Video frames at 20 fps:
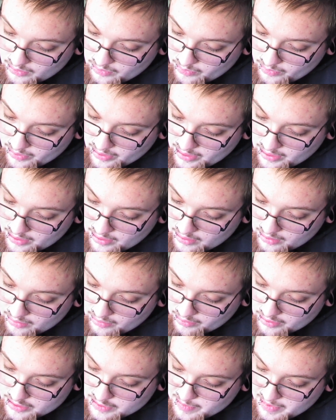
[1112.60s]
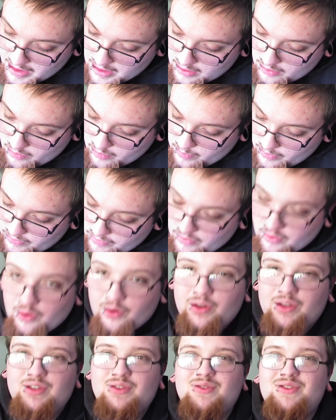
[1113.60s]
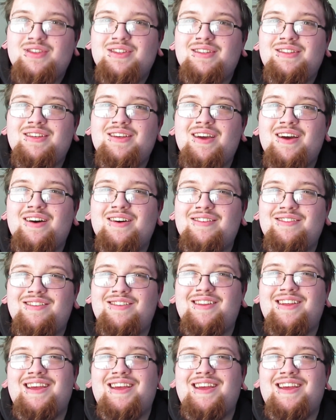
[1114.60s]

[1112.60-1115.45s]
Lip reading: Read owner's manual before using gun.